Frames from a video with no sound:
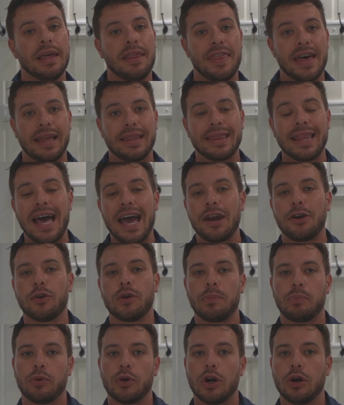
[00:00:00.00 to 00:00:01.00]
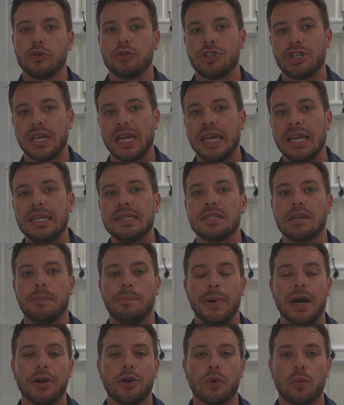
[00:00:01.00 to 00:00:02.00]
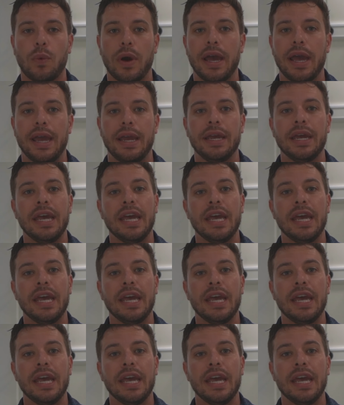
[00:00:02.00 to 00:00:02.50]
That latter approach is a better way